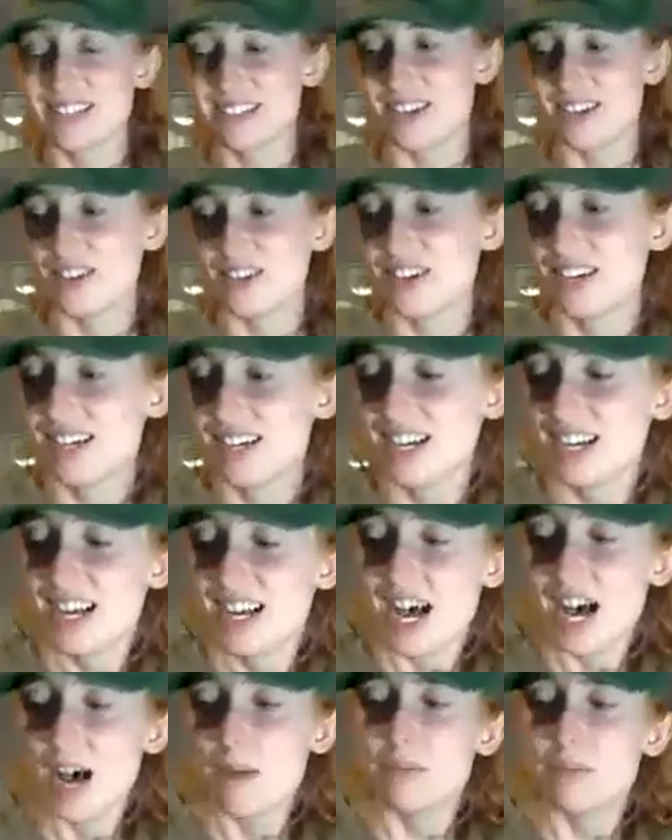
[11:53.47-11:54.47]
So
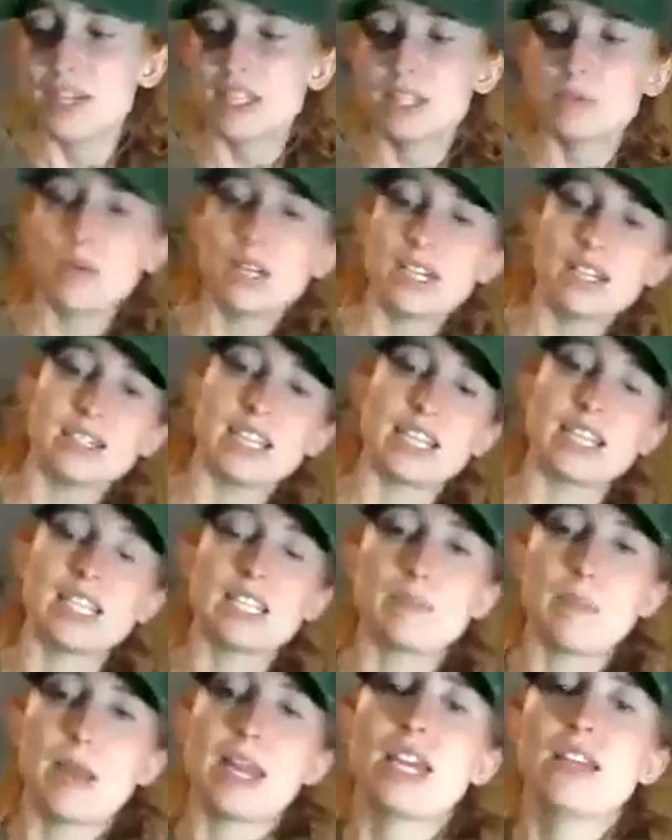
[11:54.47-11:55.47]
this one is like
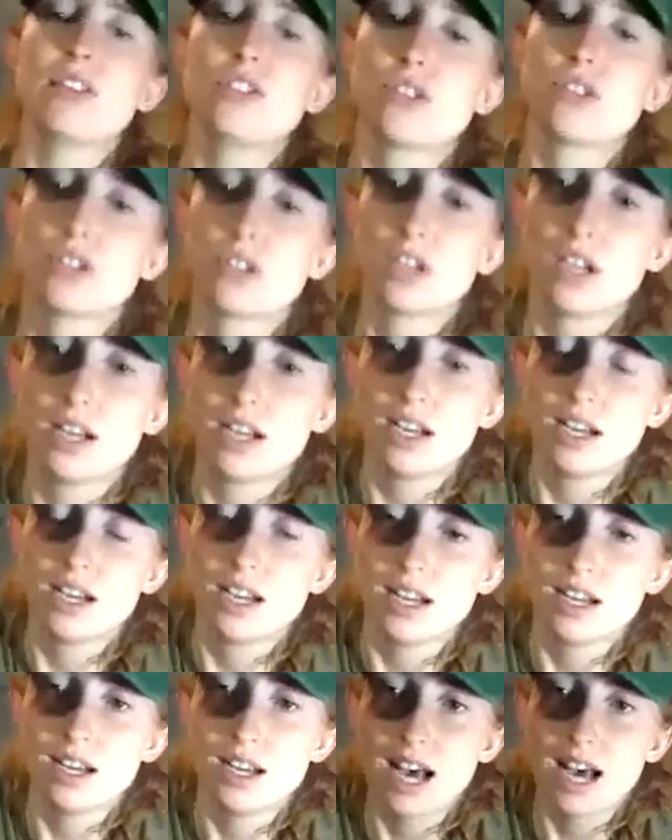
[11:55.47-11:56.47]
spinach.
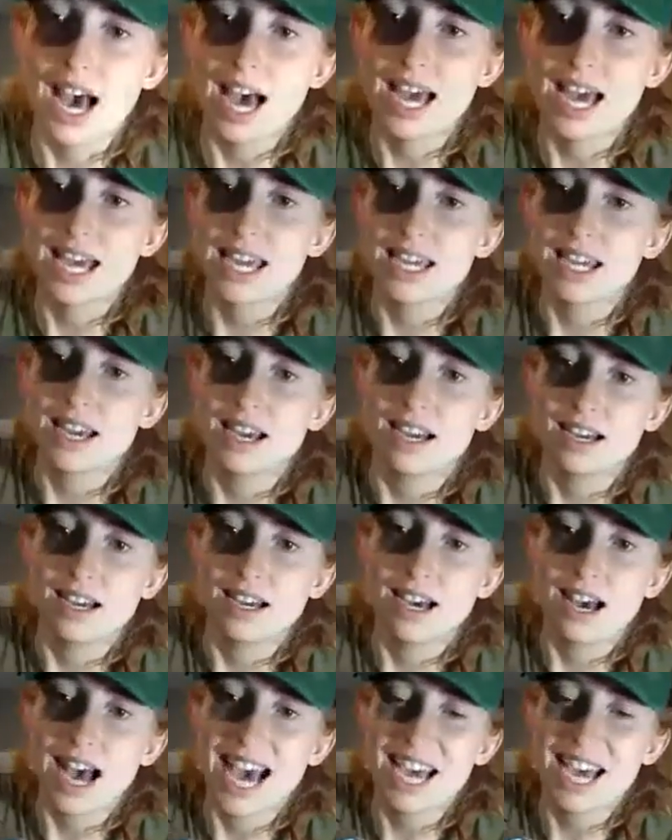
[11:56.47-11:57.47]
I
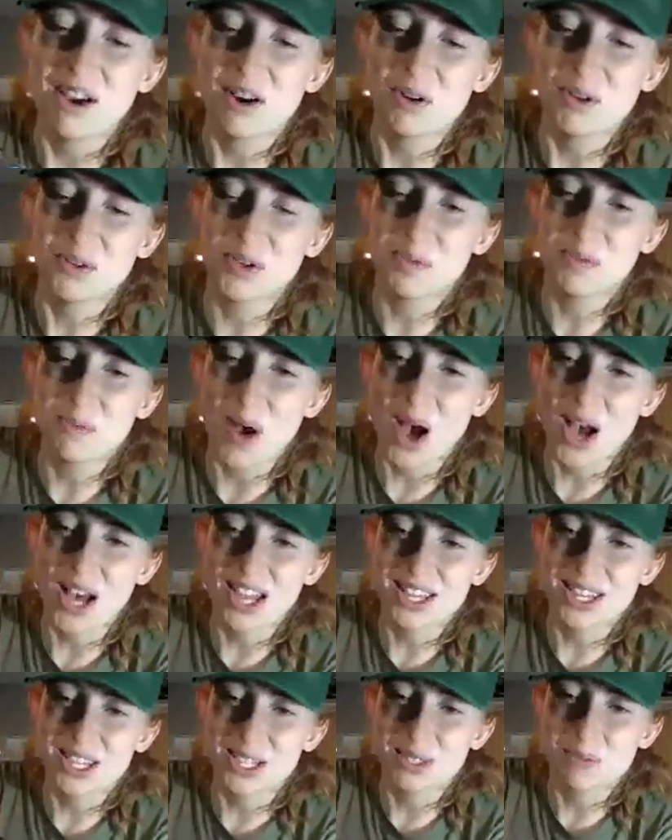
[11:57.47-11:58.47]

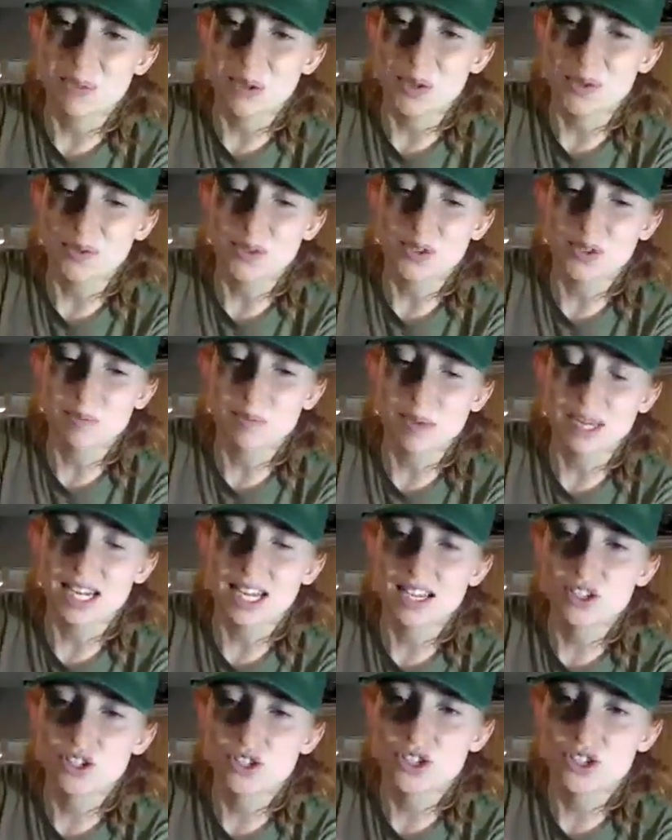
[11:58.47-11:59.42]
overbought this beautiful spinach